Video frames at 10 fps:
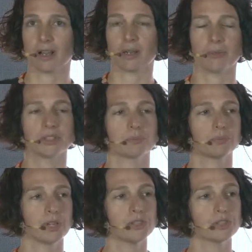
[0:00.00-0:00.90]
I must
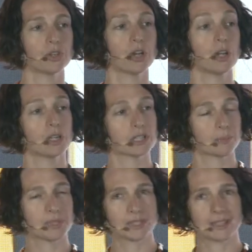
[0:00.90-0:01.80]
bridge
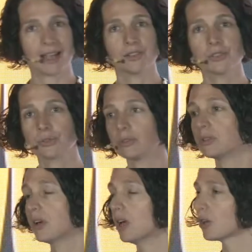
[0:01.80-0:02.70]

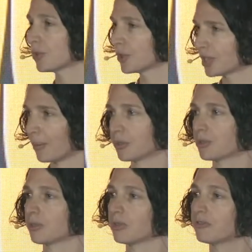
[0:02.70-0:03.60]
substantial conceptual,